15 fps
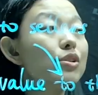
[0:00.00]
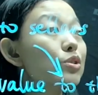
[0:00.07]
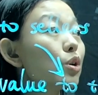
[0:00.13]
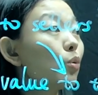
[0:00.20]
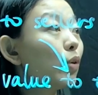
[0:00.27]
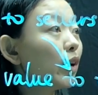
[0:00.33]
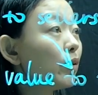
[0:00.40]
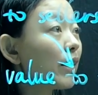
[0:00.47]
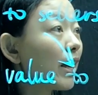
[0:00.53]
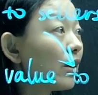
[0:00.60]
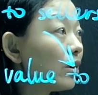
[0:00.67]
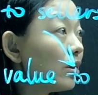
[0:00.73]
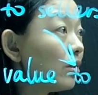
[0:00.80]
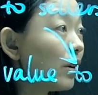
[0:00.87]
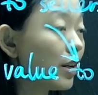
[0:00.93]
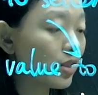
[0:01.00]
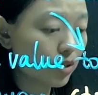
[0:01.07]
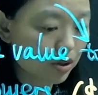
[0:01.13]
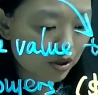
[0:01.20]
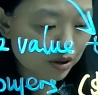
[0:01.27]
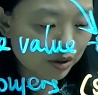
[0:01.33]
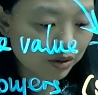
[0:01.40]
So what you can do
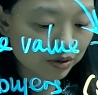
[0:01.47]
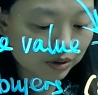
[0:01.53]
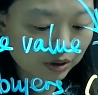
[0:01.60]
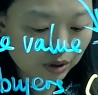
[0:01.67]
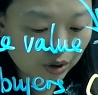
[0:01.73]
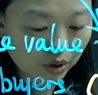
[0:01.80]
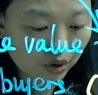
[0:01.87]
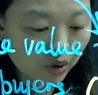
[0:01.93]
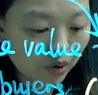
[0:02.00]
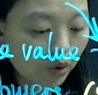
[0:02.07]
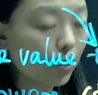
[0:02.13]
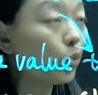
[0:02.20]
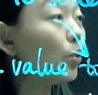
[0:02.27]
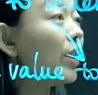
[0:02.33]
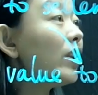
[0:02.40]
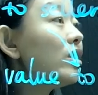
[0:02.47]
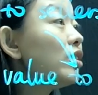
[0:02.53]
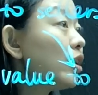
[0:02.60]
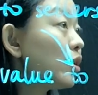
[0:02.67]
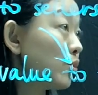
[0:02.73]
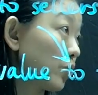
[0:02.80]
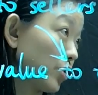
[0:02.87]
is to
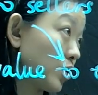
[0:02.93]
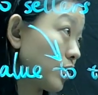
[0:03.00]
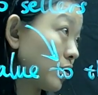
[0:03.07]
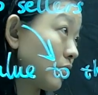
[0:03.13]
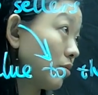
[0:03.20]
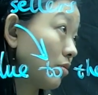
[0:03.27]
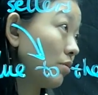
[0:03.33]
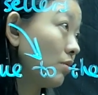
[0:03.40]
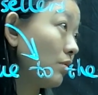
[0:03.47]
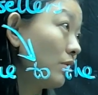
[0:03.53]
reduce